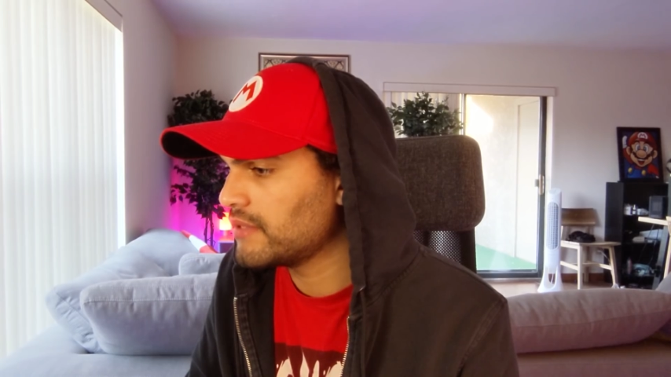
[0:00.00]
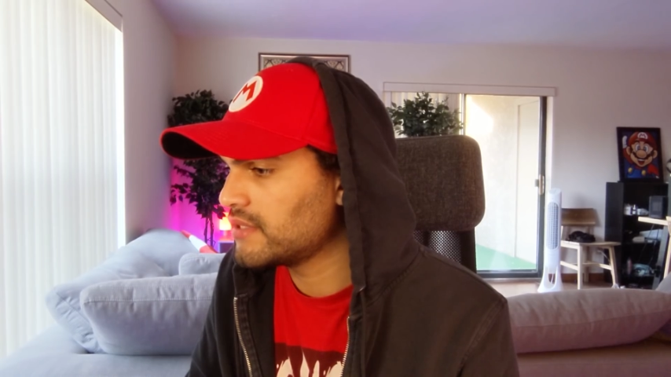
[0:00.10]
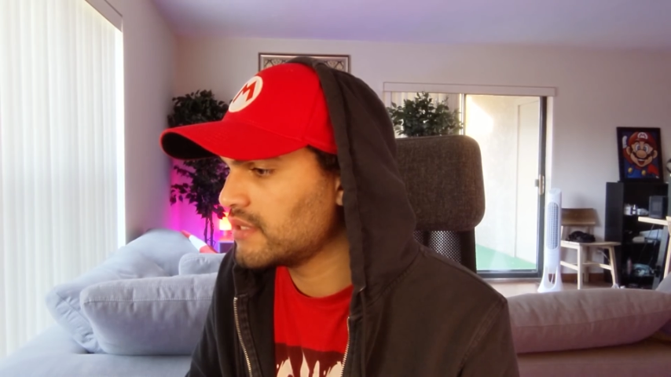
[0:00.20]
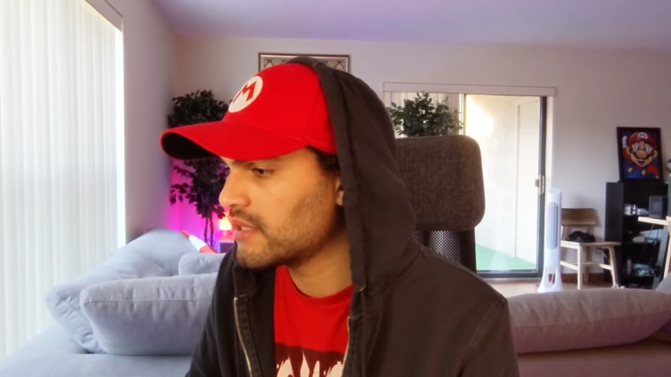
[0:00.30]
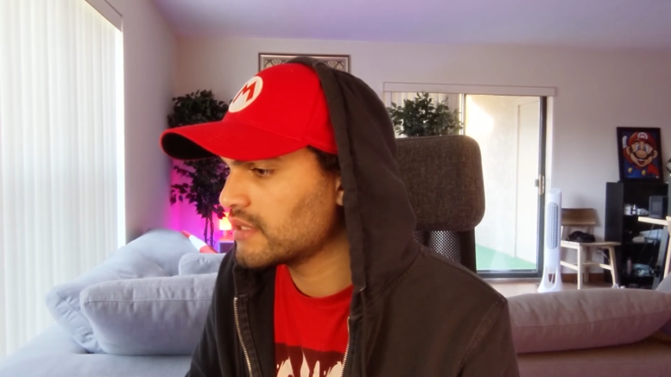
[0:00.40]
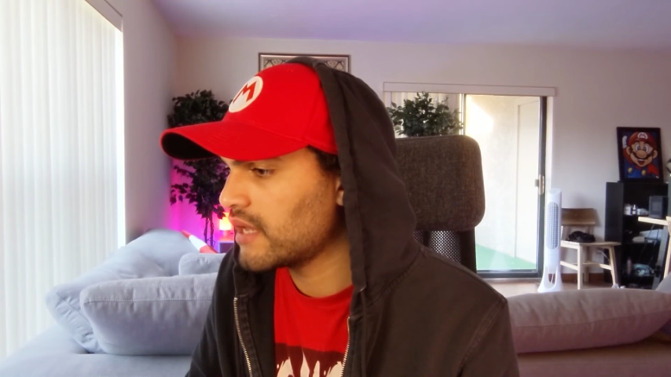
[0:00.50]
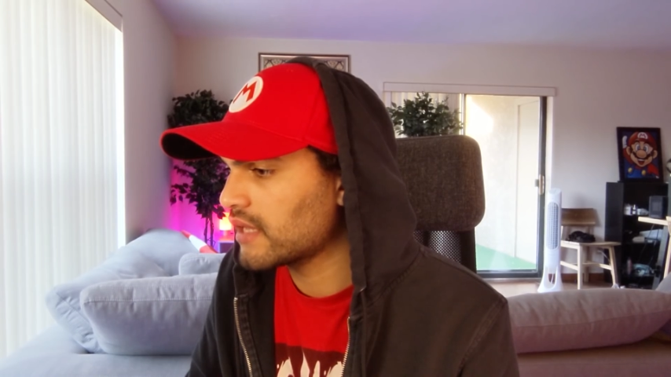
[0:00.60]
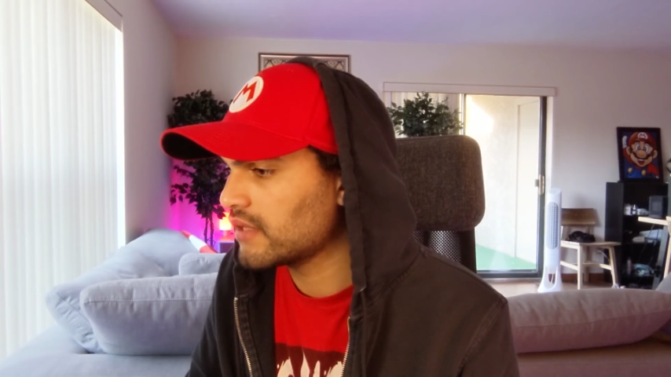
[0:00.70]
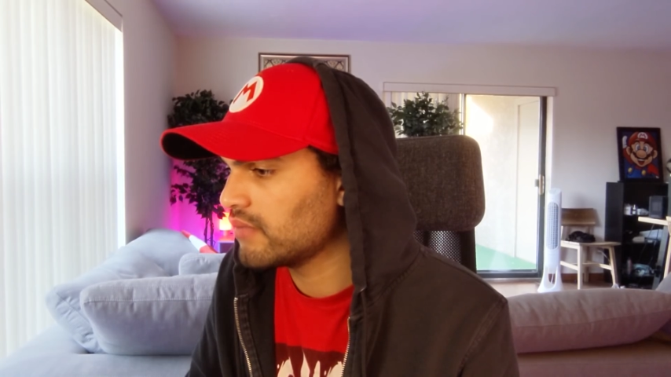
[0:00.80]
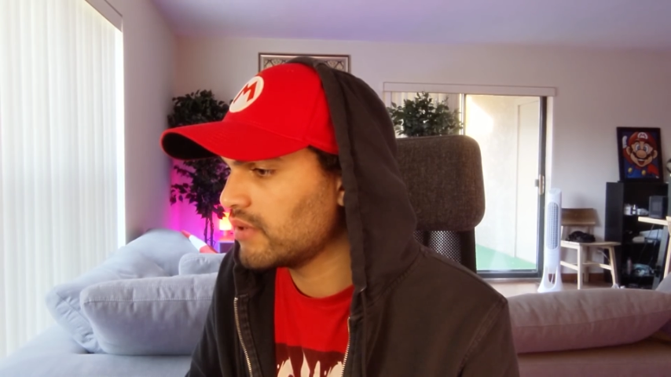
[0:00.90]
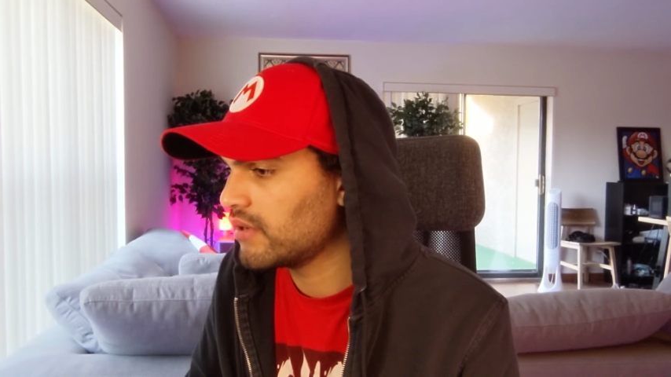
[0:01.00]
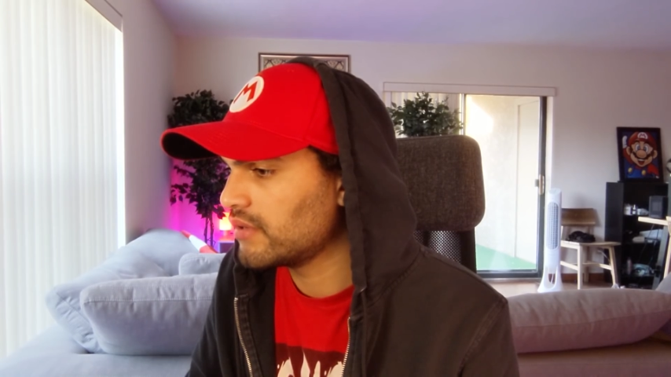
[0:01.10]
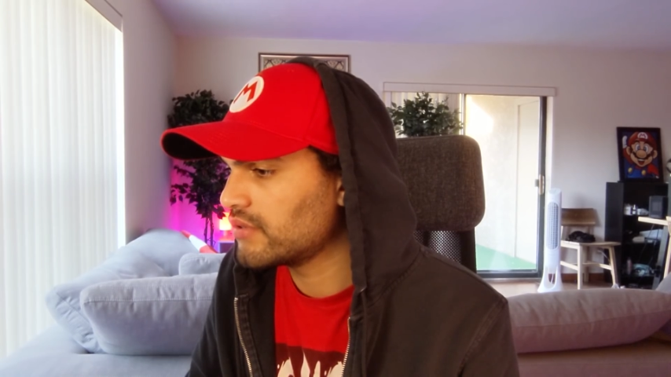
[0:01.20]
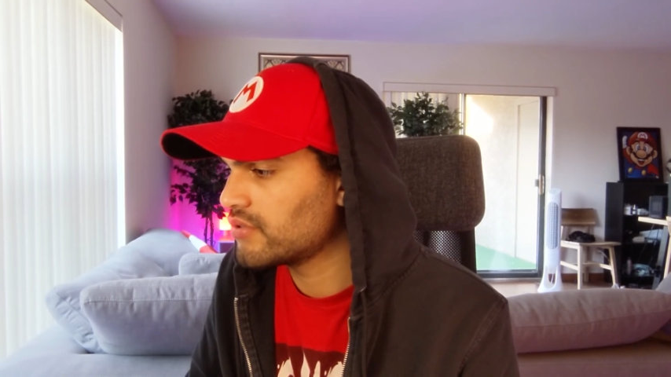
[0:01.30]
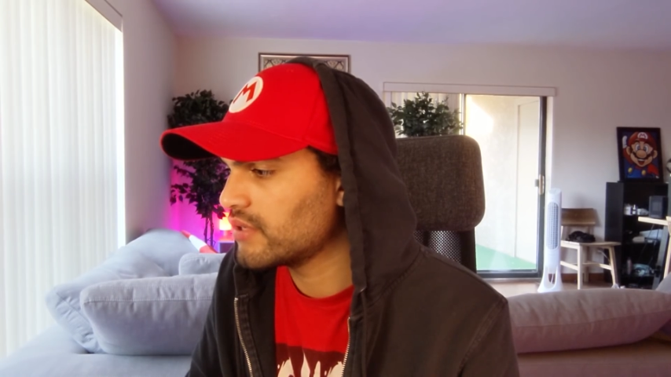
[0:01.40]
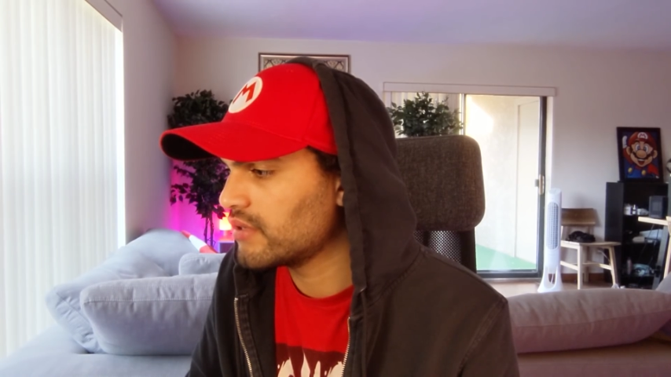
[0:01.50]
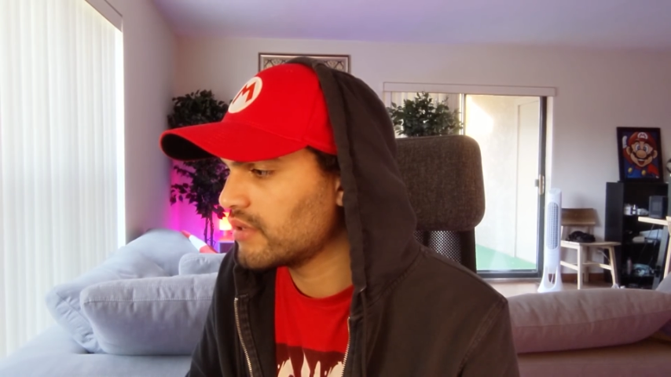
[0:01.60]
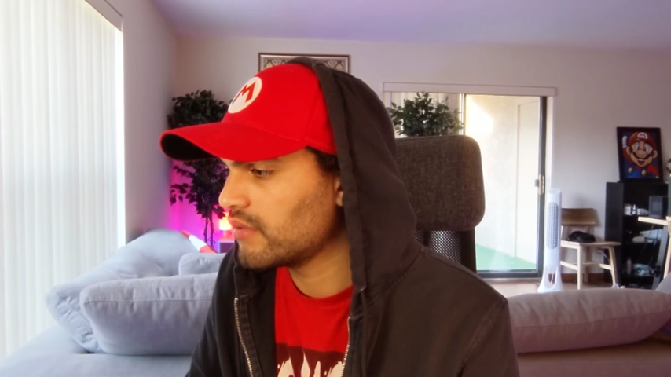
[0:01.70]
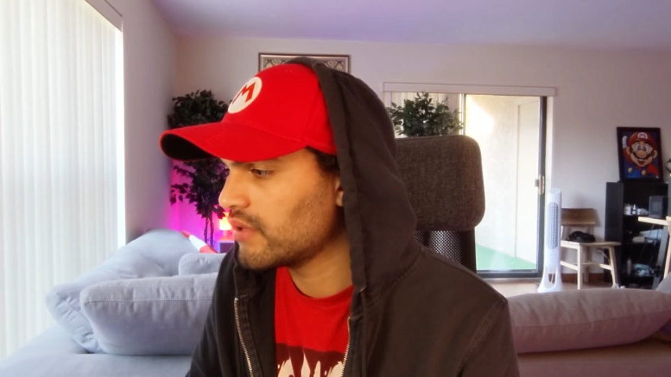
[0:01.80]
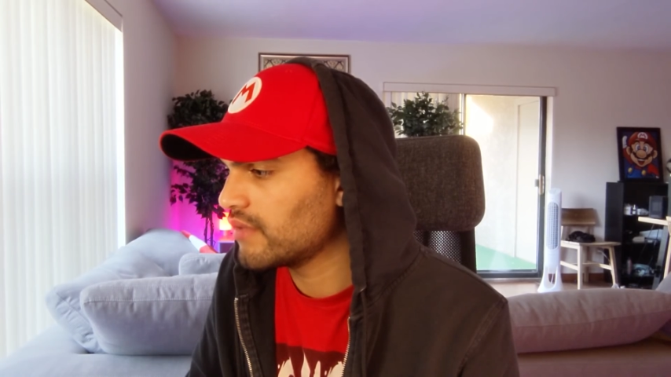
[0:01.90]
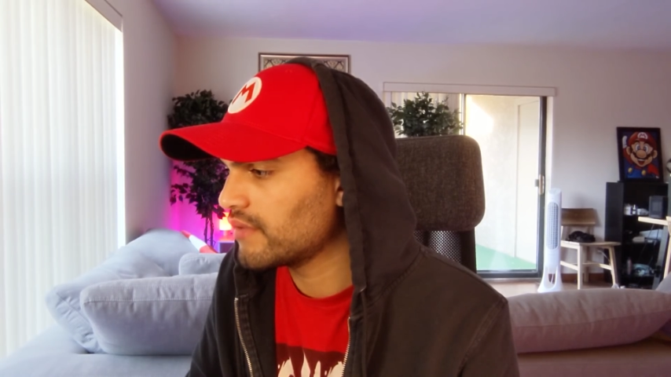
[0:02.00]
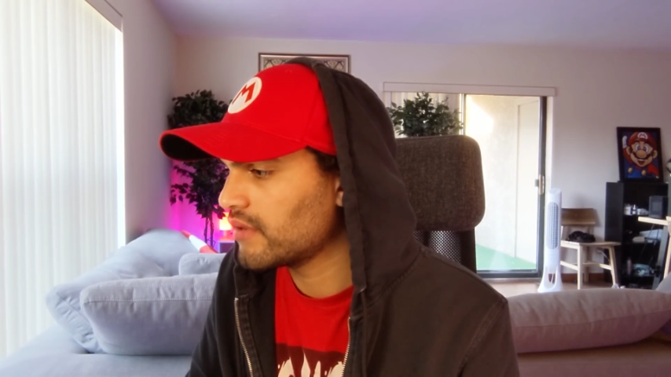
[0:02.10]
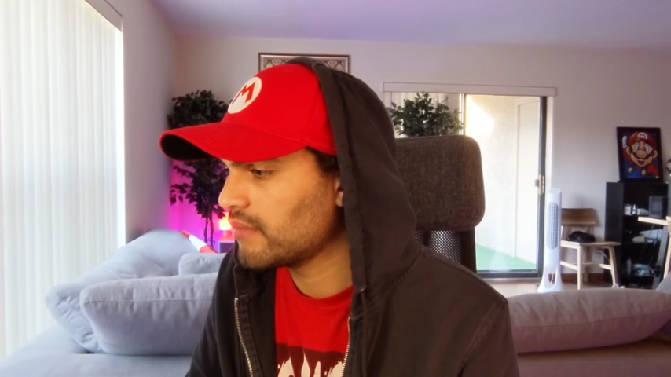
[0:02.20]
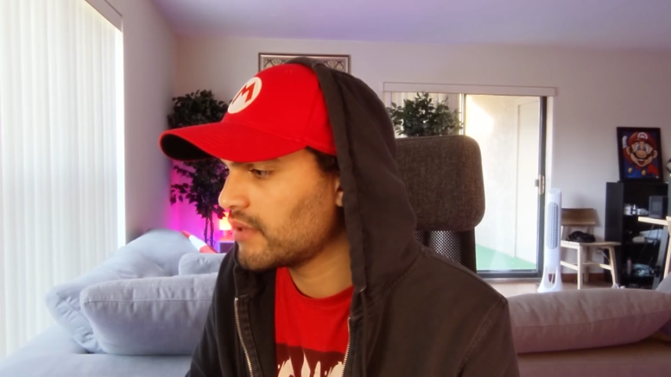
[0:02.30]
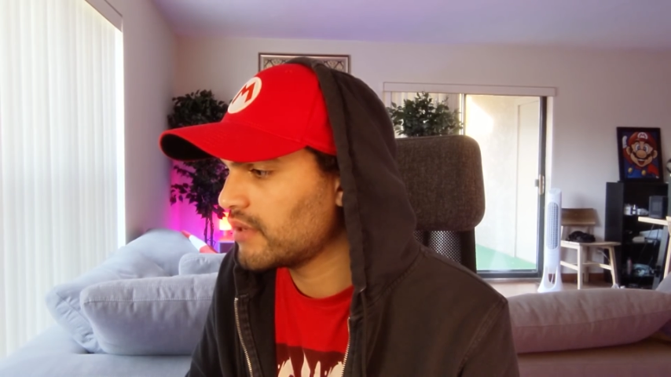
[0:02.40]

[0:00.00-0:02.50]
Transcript: me see exactly where in the trailer they were loving on